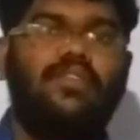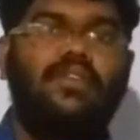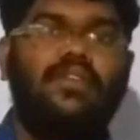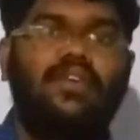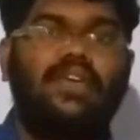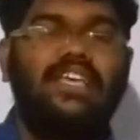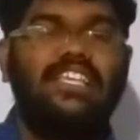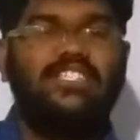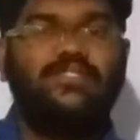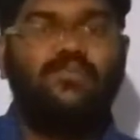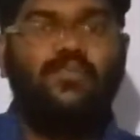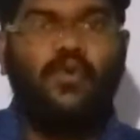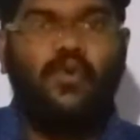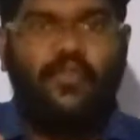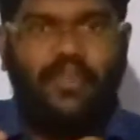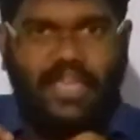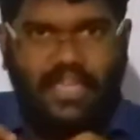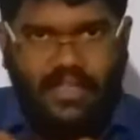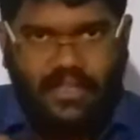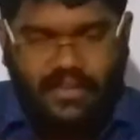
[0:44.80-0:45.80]
is
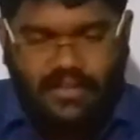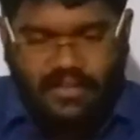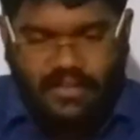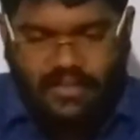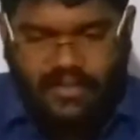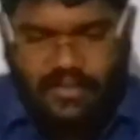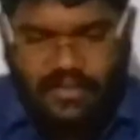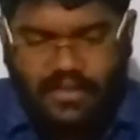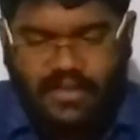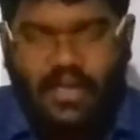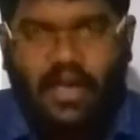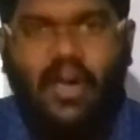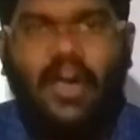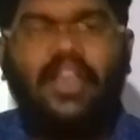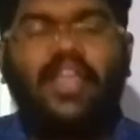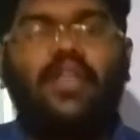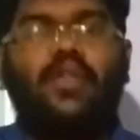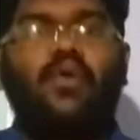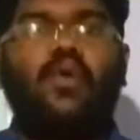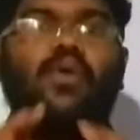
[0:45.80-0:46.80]
moving on
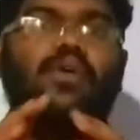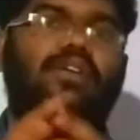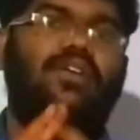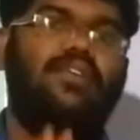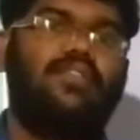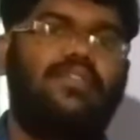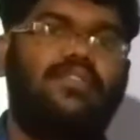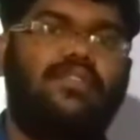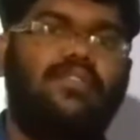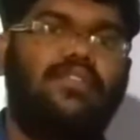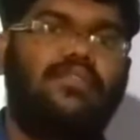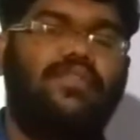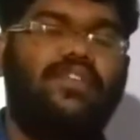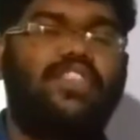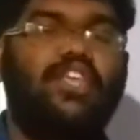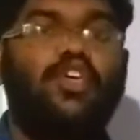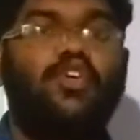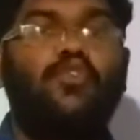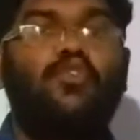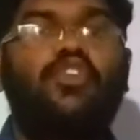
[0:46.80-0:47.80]
a road with
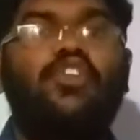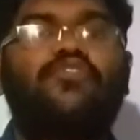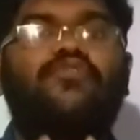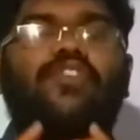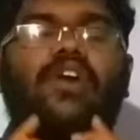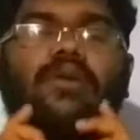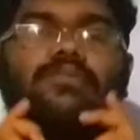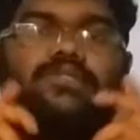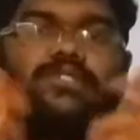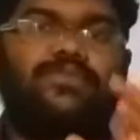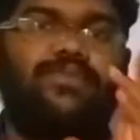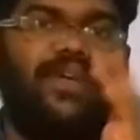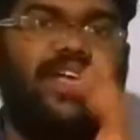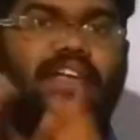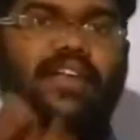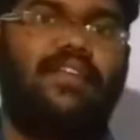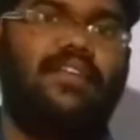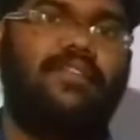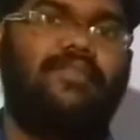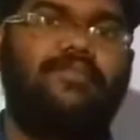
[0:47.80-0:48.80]
a uniform
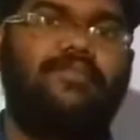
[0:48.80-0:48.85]
speed,